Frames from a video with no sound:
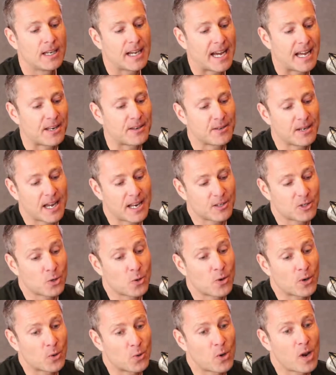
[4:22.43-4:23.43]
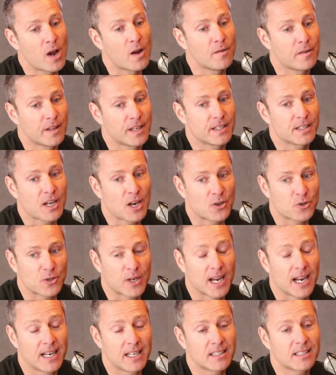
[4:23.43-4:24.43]
and touring all over this
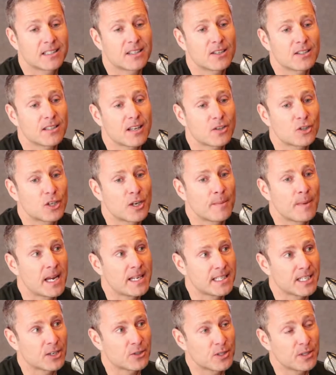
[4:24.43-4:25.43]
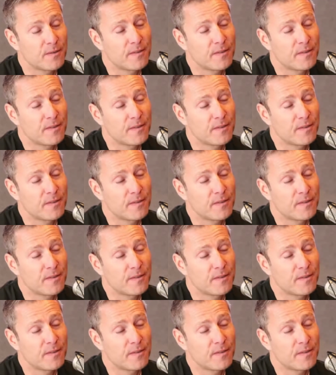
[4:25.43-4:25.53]
country, and it's just such an amazing country.